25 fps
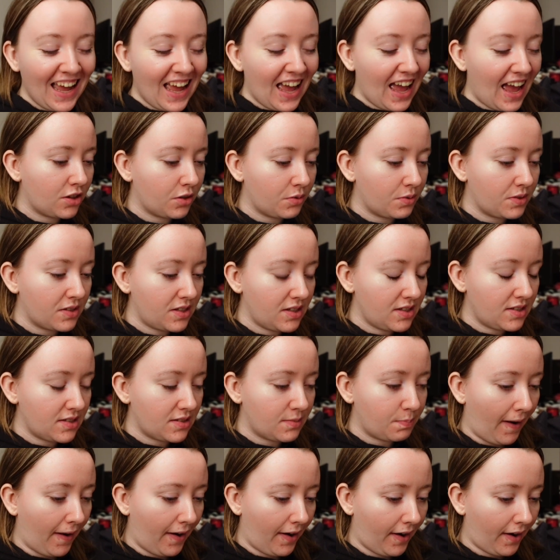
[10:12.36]
There was this
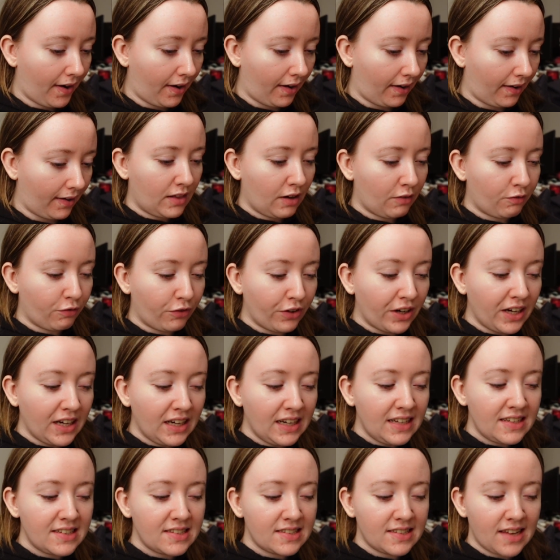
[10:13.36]
part that
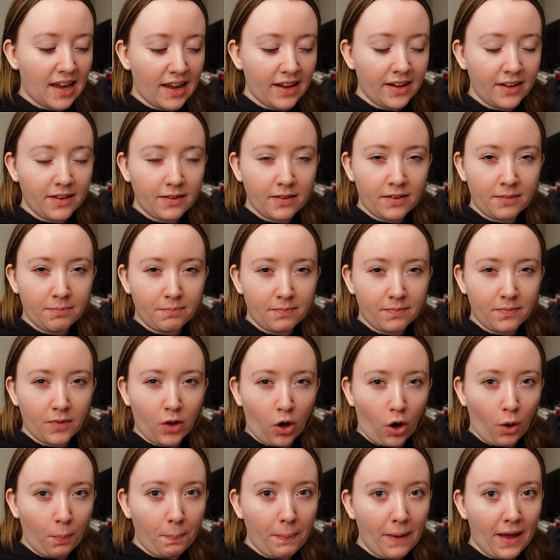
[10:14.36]
really set him
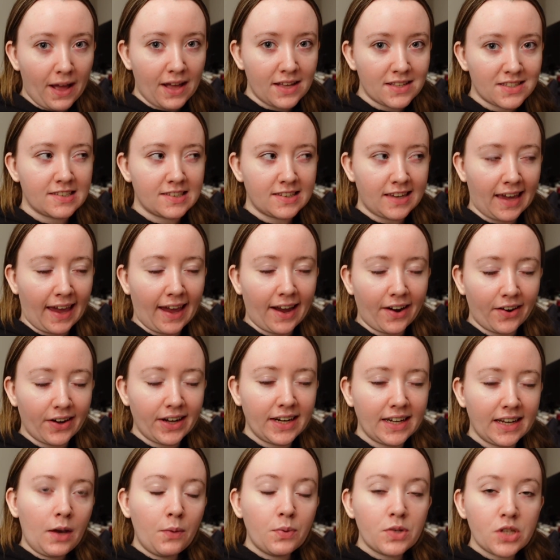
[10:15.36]
up as scary.
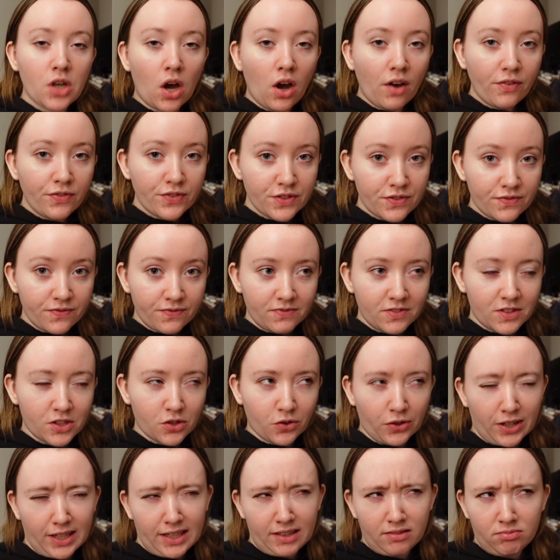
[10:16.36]
It was off
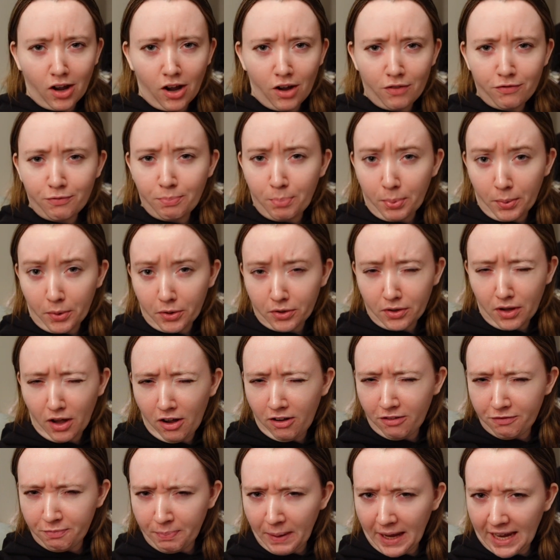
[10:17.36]
screen, off book,
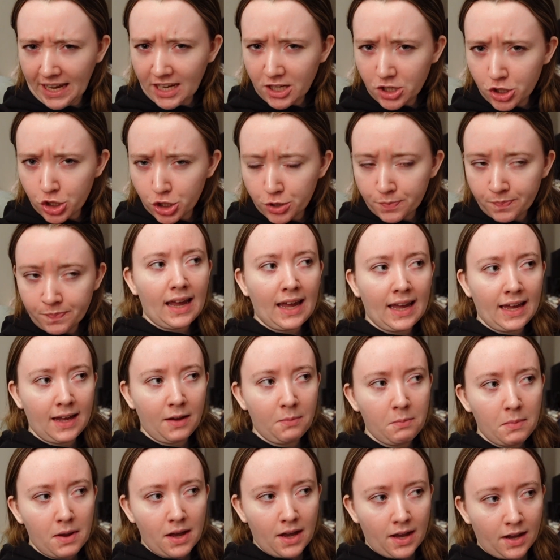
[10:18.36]
off page.
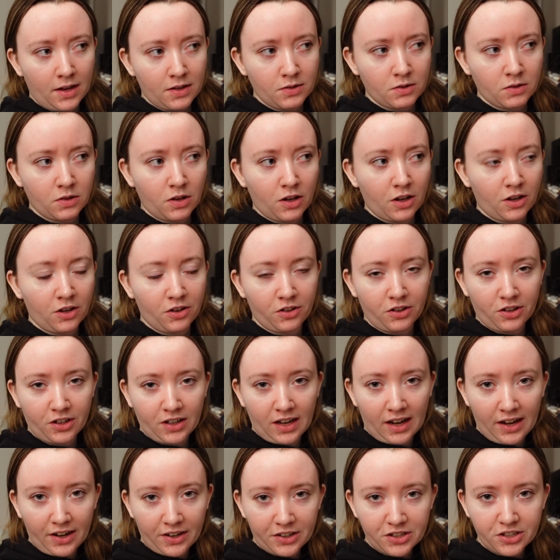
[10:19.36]
Him and another
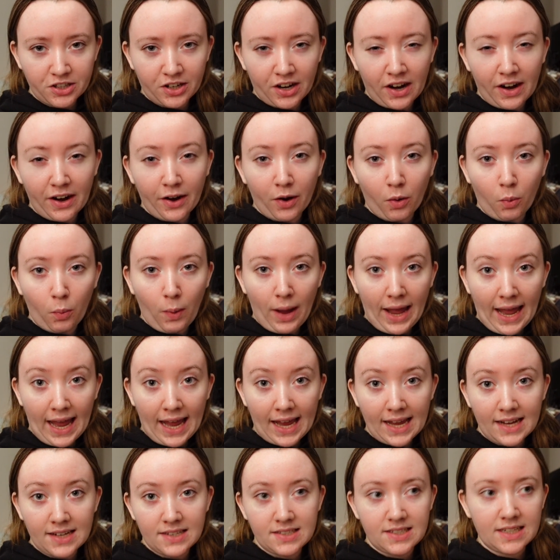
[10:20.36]
character are
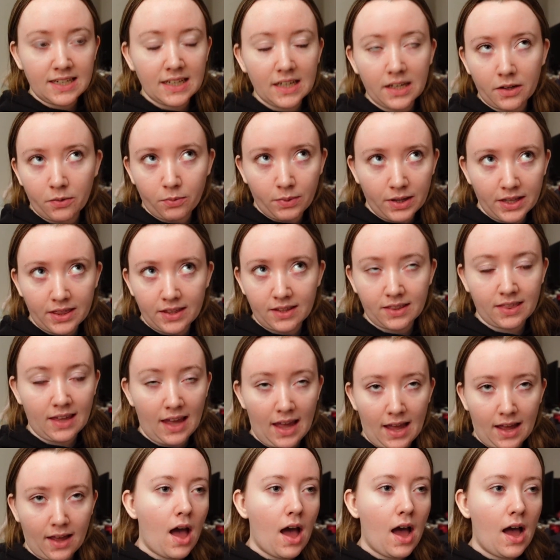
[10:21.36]
away dealing with a
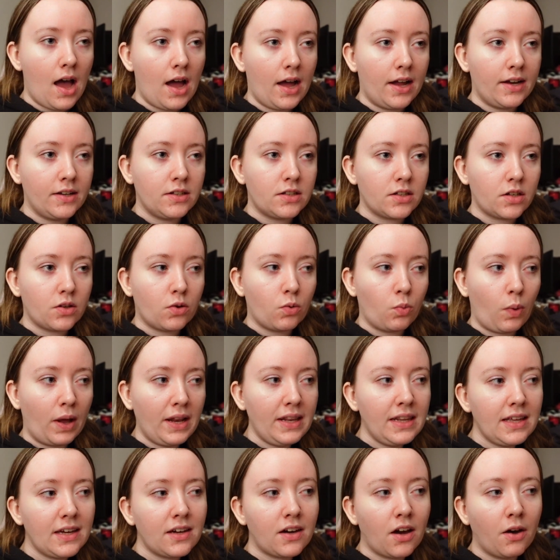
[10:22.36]
thing, and when
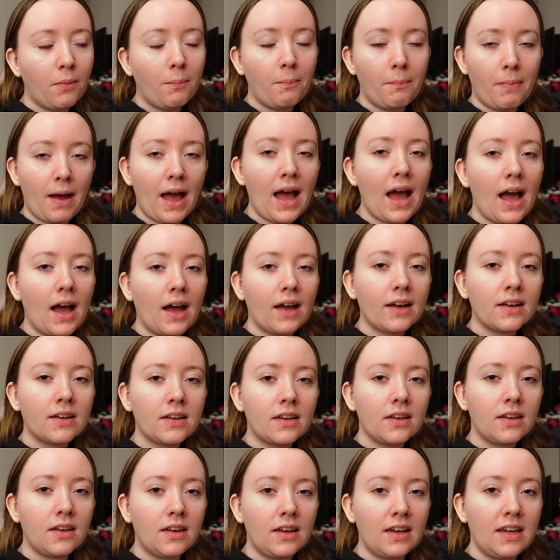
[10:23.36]
they come back,
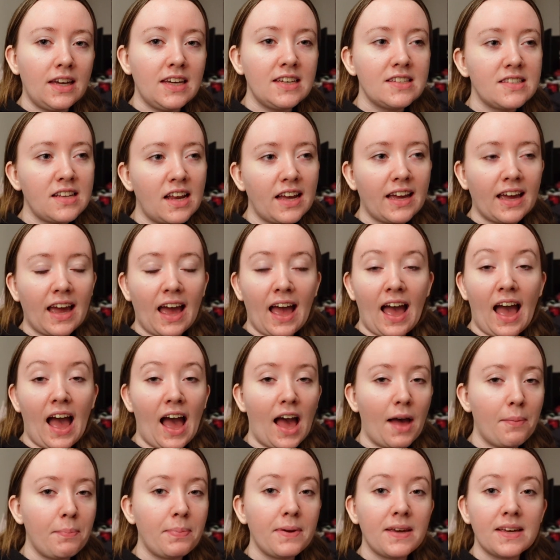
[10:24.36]
he's like
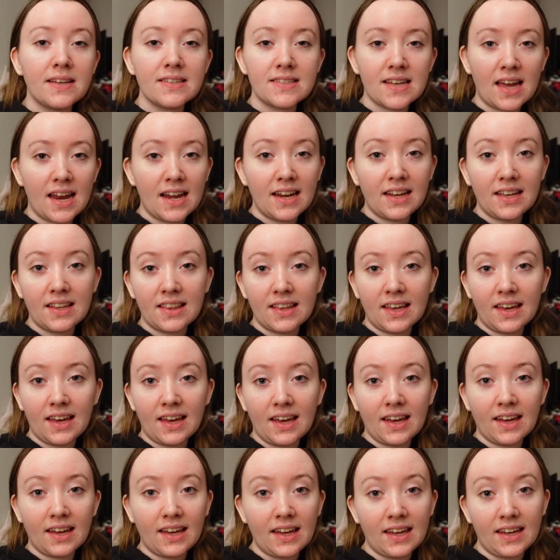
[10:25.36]
happy as
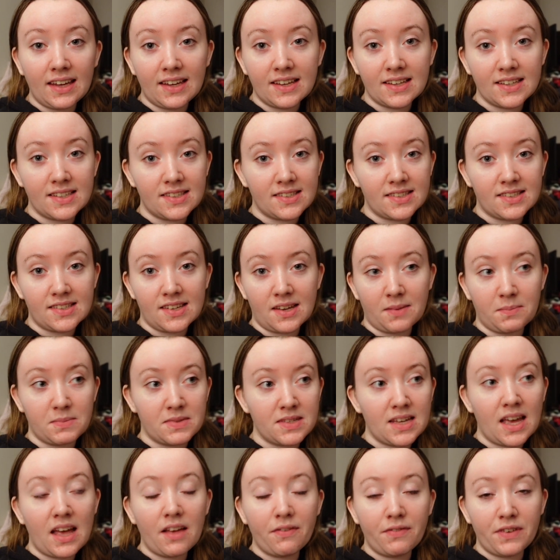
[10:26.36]
anything, he is
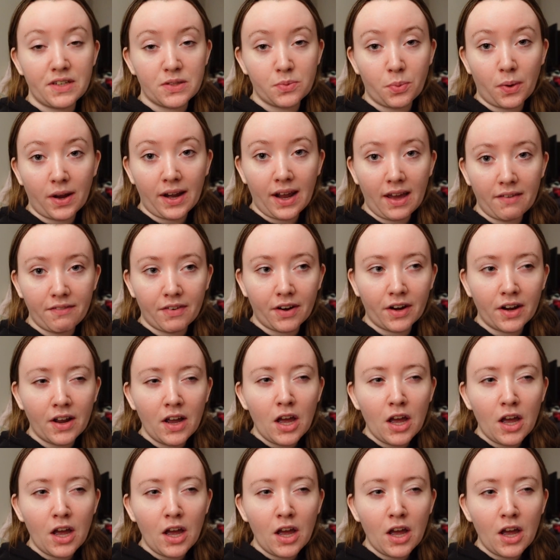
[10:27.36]
himself, he's whatever,